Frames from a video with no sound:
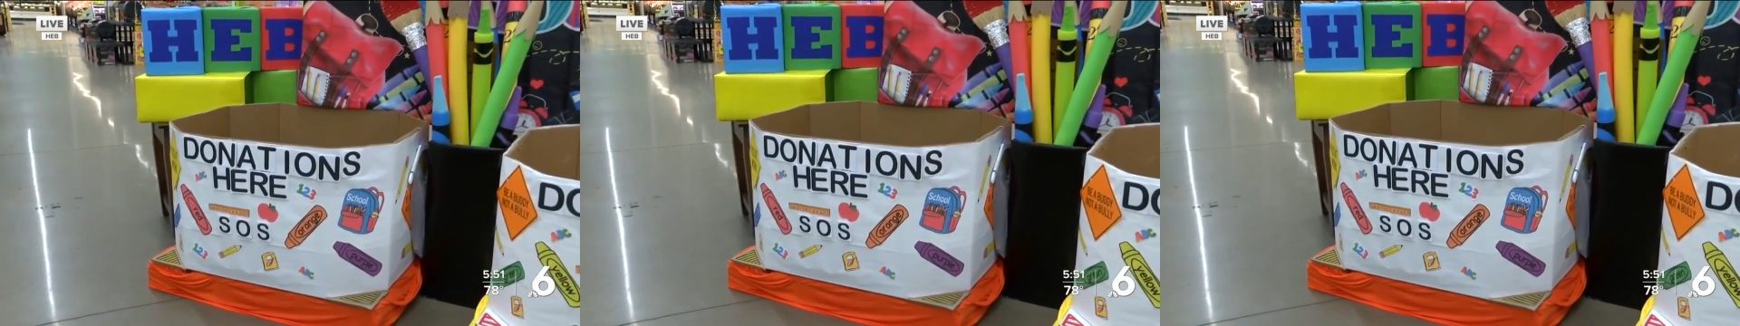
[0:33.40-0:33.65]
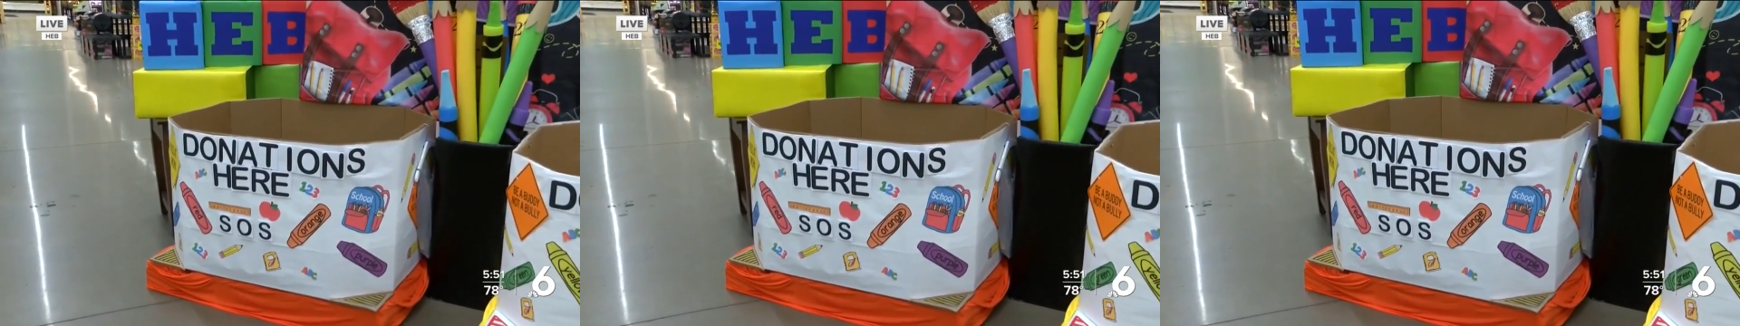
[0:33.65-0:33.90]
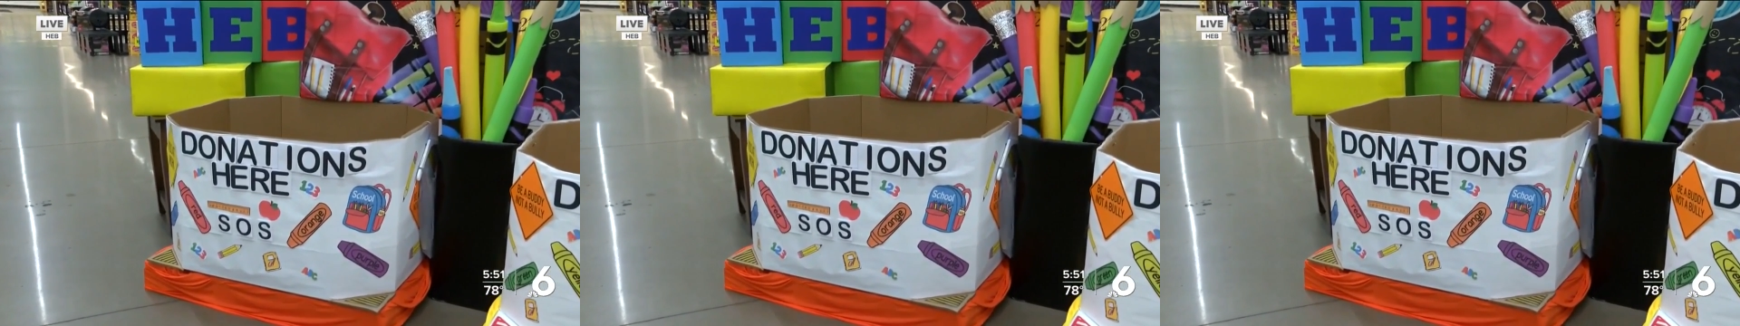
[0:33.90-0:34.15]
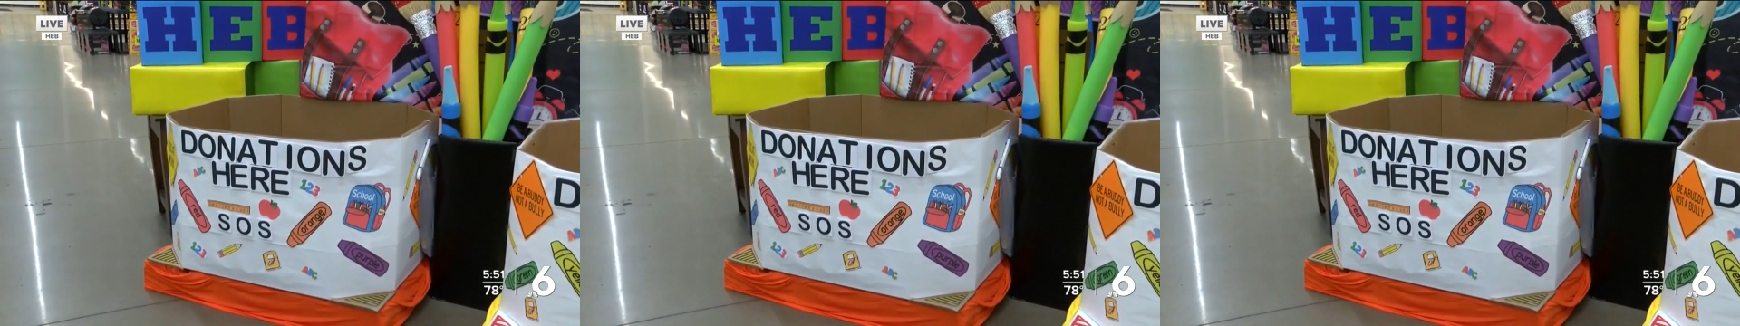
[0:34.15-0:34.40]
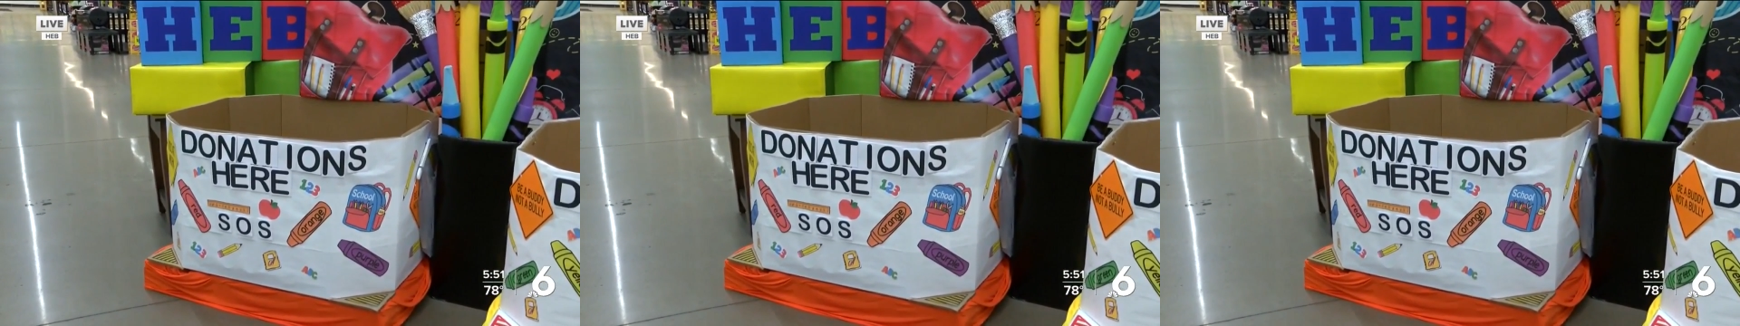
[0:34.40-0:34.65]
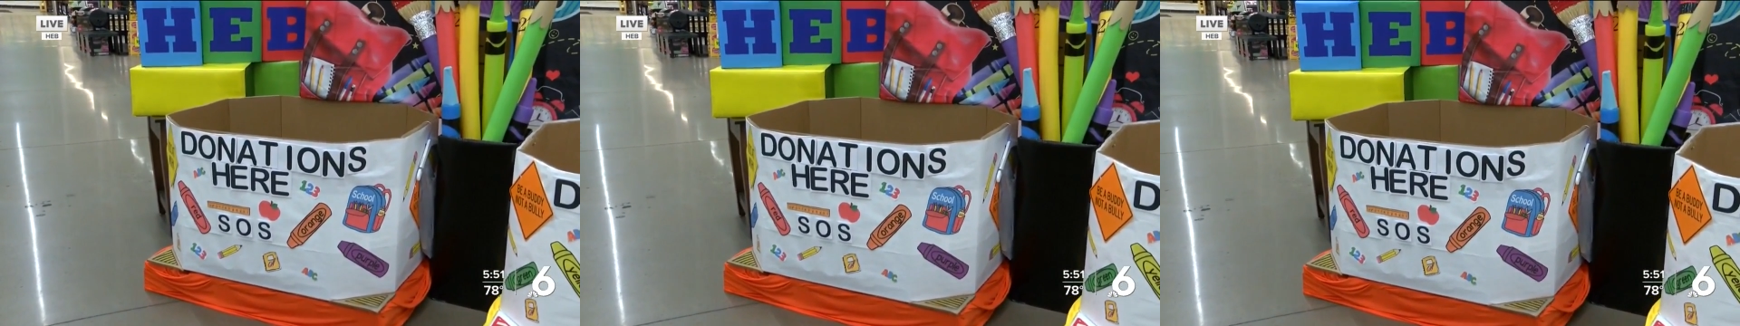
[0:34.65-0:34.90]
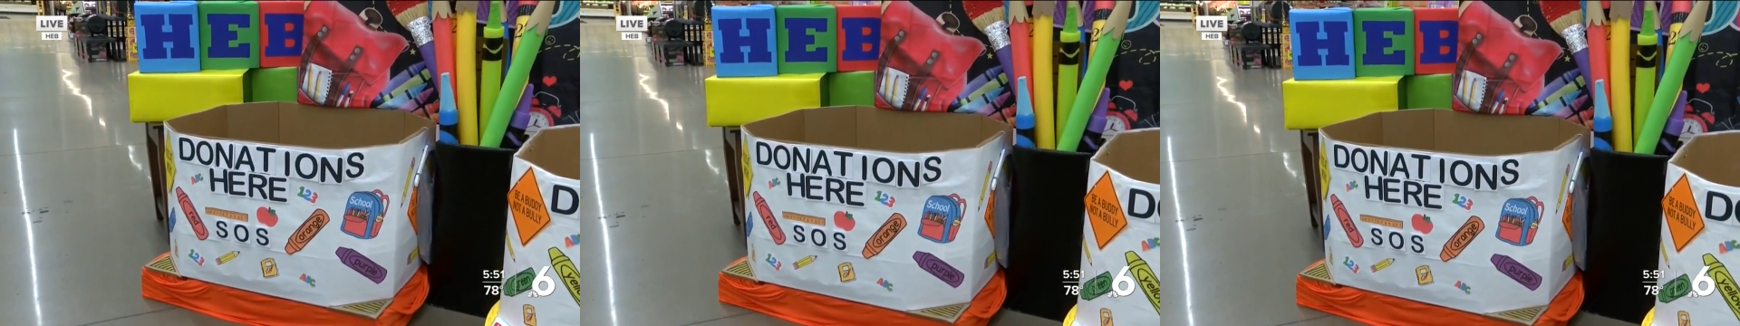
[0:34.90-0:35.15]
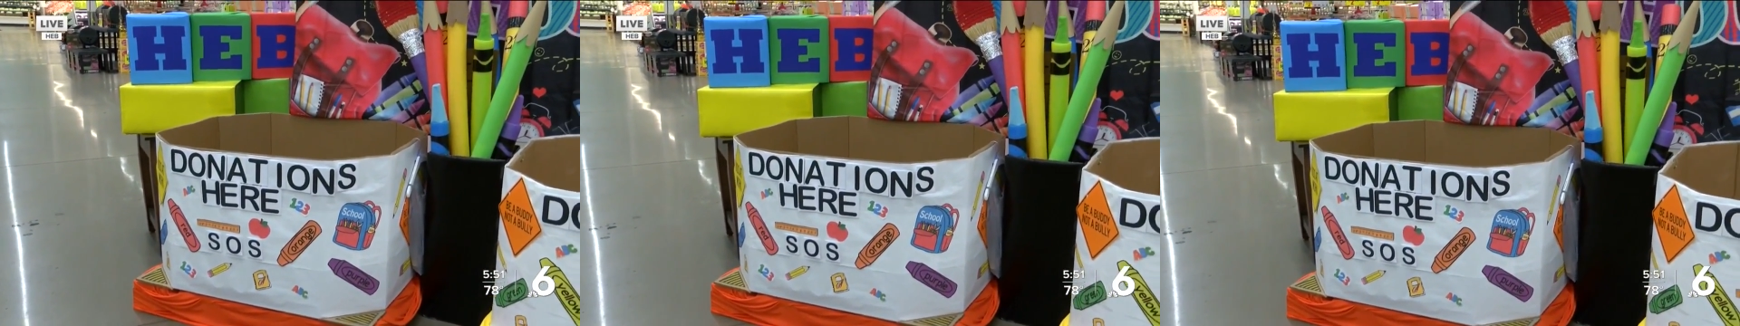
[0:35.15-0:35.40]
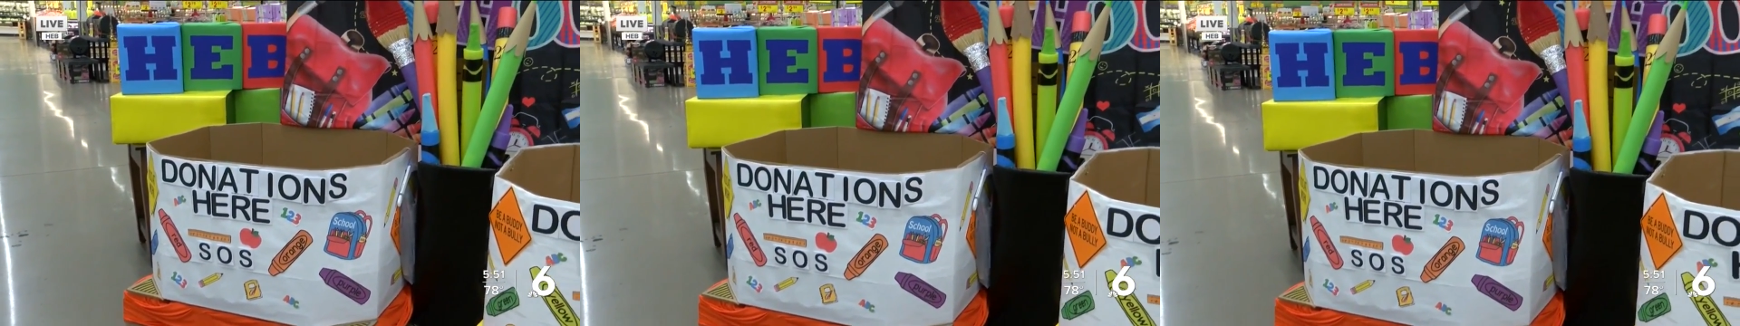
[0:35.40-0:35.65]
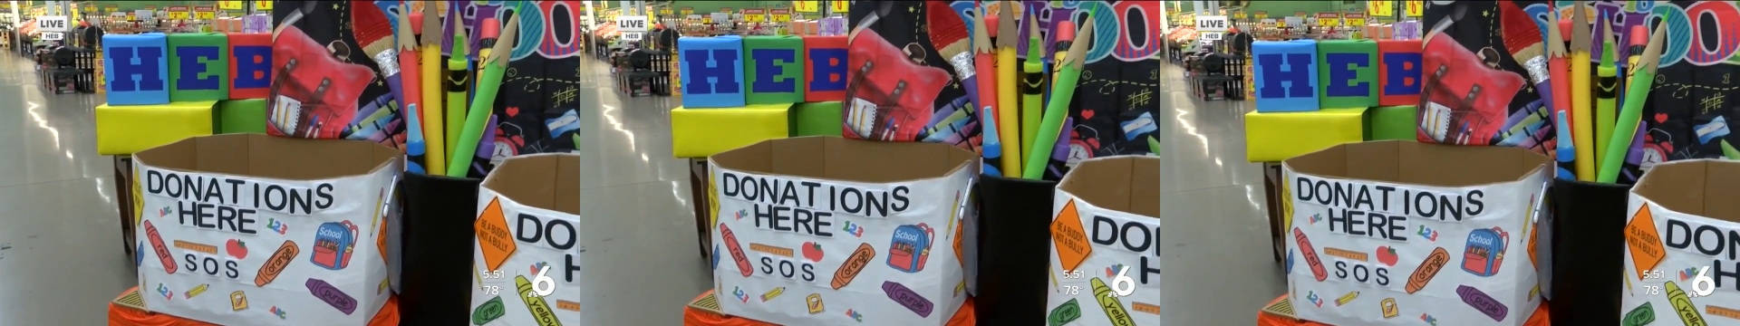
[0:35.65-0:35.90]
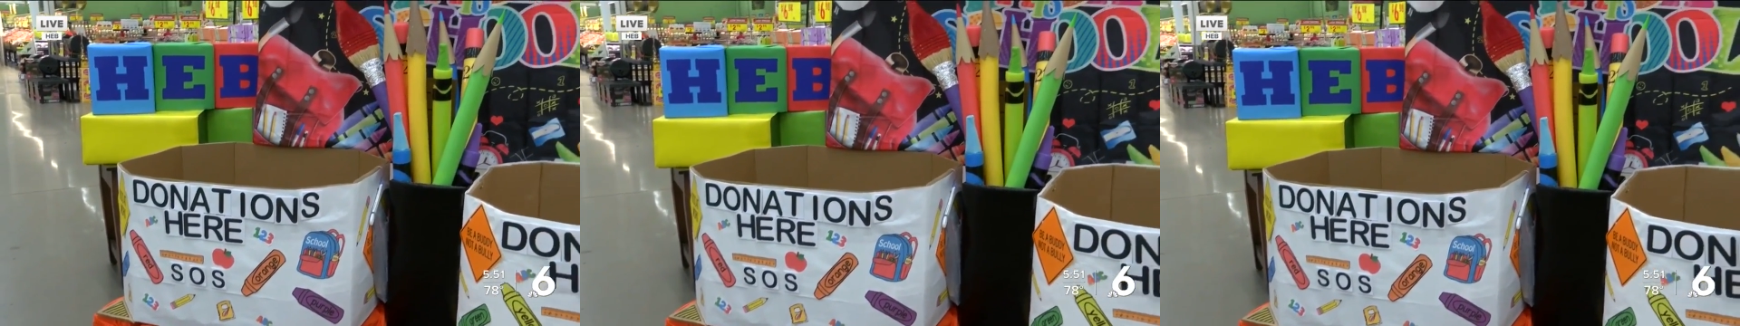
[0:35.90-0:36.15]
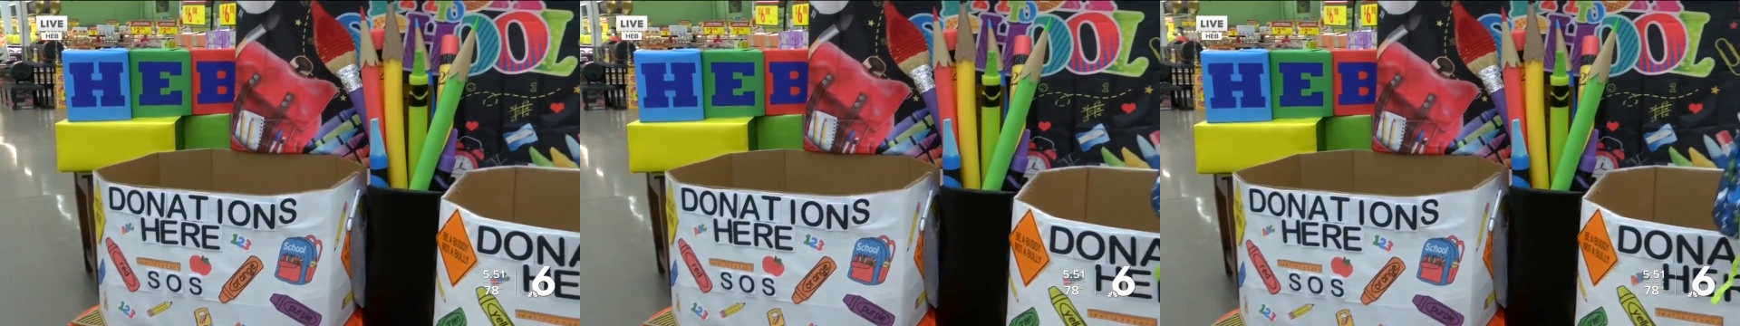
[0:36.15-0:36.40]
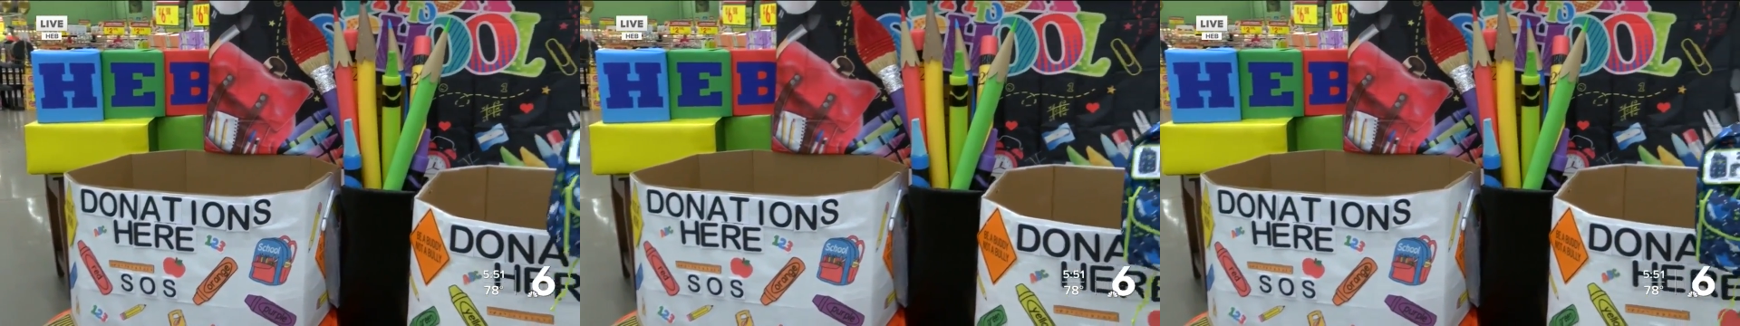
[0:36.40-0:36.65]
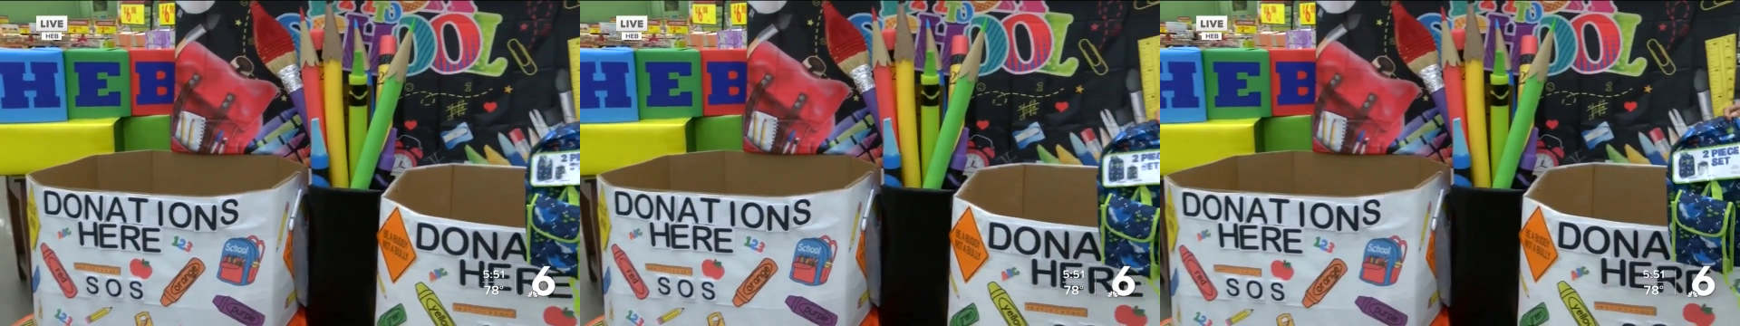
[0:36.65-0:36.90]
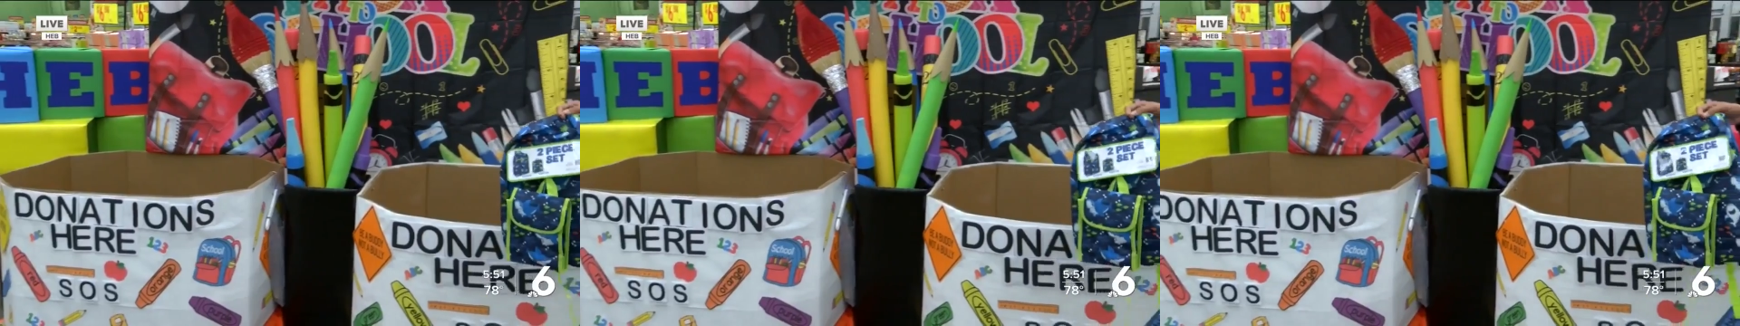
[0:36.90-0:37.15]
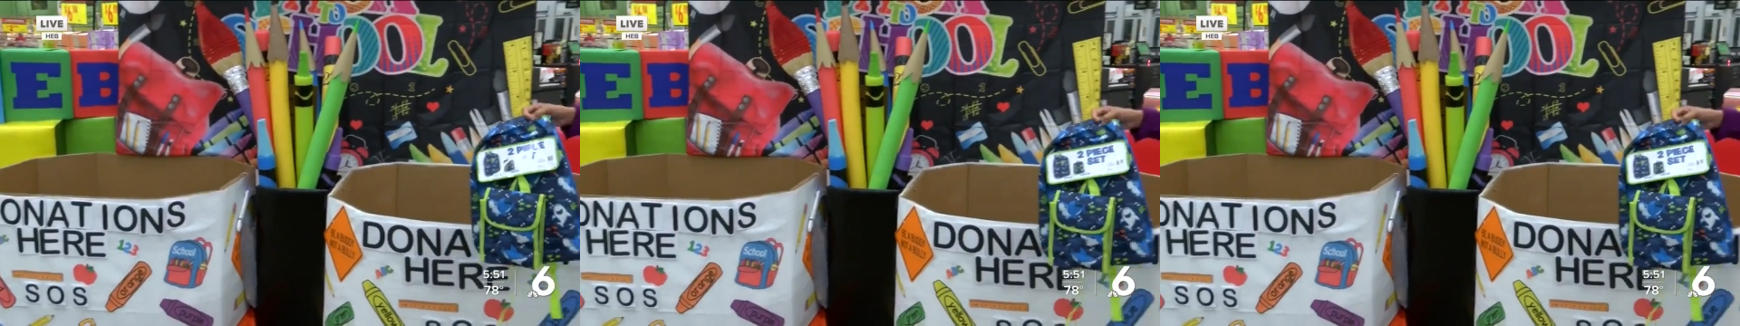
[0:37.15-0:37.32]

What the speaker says: Nobody's mouth can be seen.